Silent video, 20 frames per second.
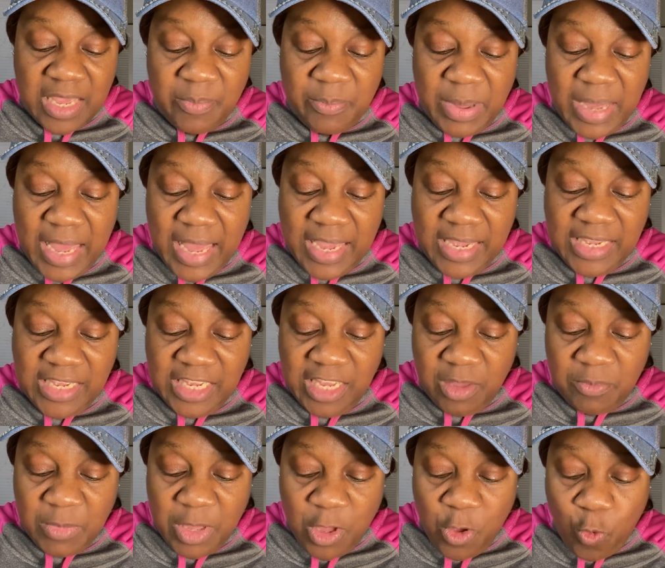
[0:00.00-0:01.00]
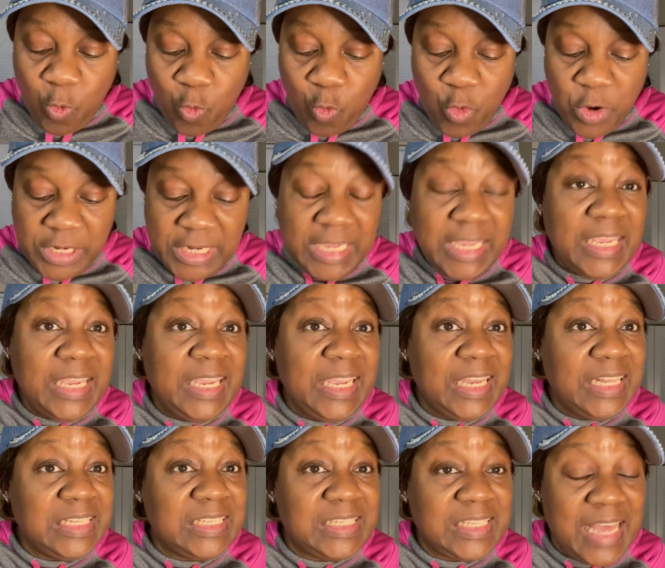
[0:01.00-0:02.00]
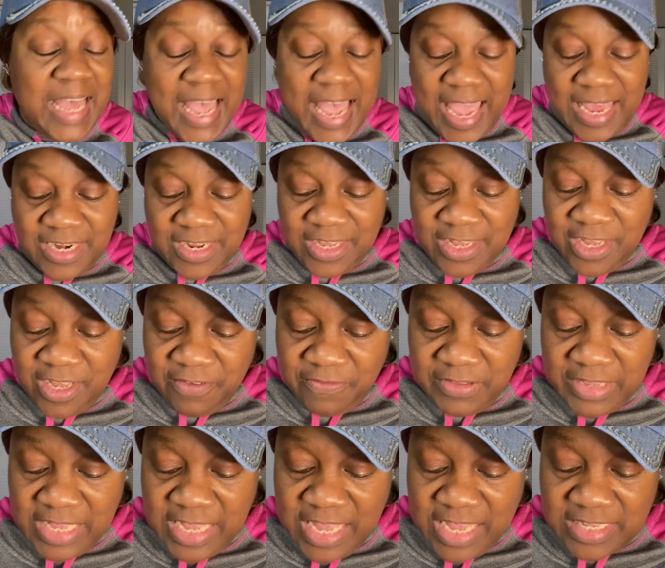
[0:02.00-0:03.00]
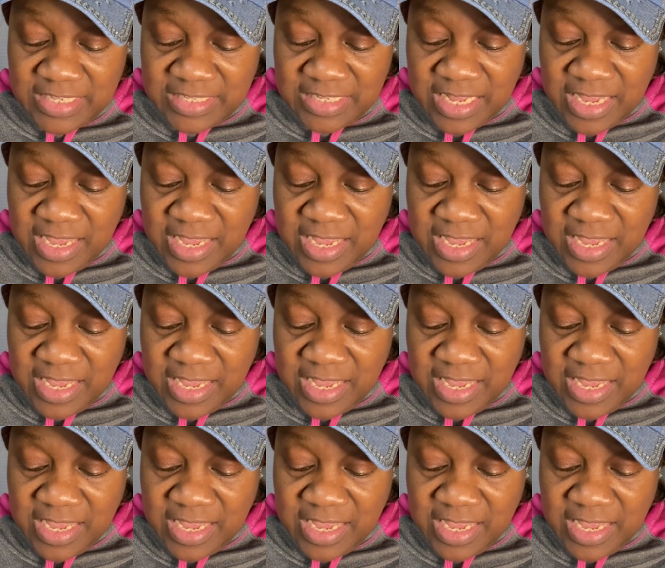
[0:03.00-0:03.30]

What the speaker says: by him on the inside of us.